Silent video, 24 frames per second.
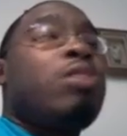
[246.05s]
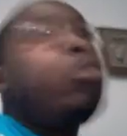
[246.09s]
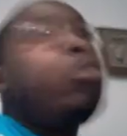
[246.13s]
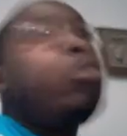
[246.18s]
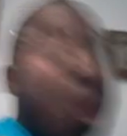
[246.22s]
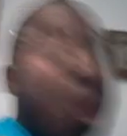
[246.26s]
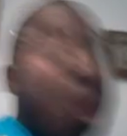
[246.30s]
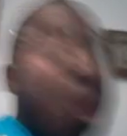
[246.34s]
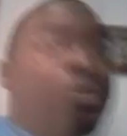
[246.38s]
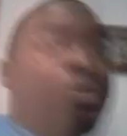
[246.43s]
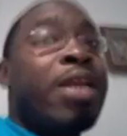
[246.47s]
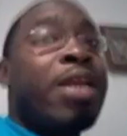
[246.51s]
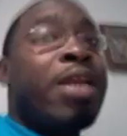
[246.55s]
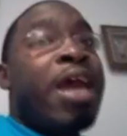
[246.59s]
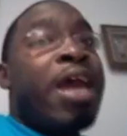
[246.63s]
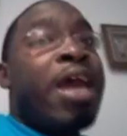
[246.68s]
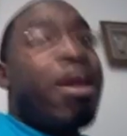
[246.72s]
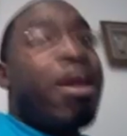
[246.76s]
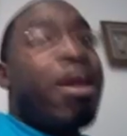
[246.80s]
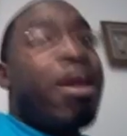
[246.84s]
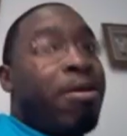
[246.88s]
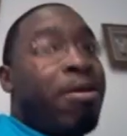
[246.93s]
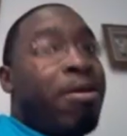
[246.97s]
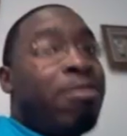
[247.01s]
you going
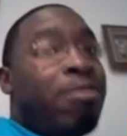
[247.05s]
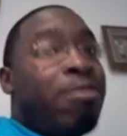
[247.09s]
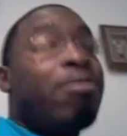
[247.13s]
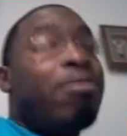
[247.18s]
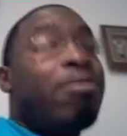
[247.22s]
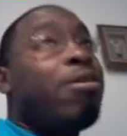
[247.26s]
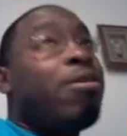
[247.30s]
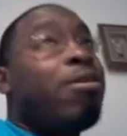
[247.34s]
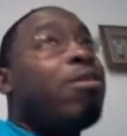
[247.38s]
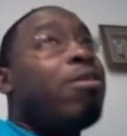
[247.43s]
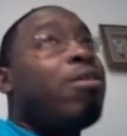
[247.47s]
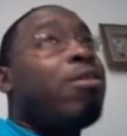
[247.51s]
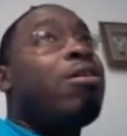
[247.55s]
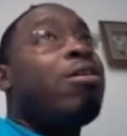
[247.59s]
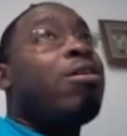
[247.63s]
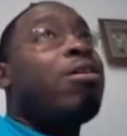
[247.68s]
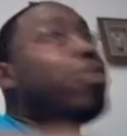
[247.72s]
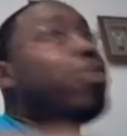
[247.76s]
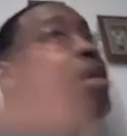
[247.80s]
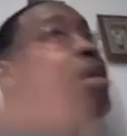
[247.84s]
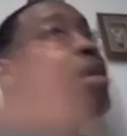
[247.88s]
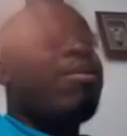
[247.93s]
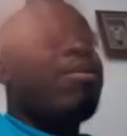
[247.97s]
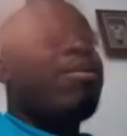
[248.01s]
down.
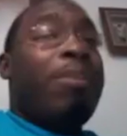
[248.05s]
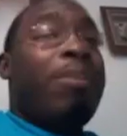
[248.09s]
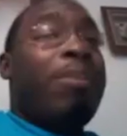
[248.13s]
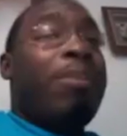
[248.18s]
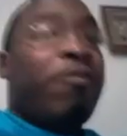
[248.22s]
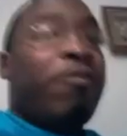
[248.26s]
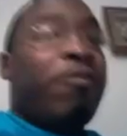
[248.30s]
You ain't gonna be